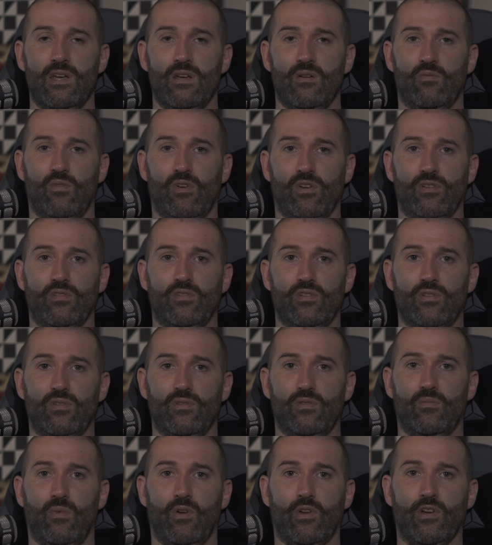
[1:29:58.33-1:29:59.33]
what you
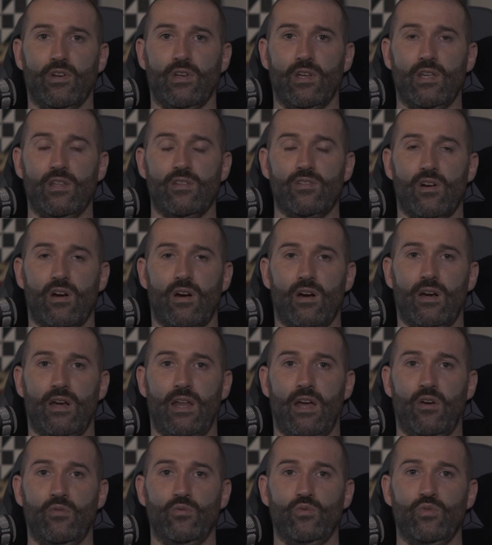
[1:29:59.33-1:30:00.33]
do and what your needs are, and
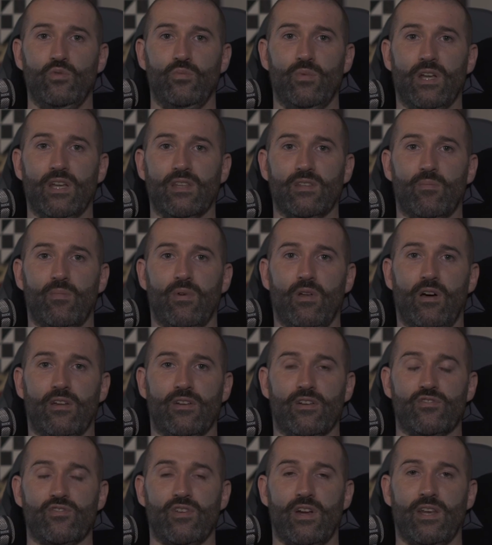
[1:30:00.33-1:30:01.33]
how to begin to plot
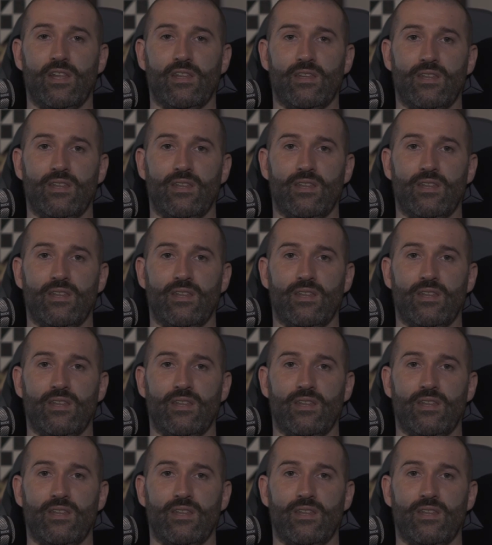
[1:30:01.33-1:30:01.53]
a training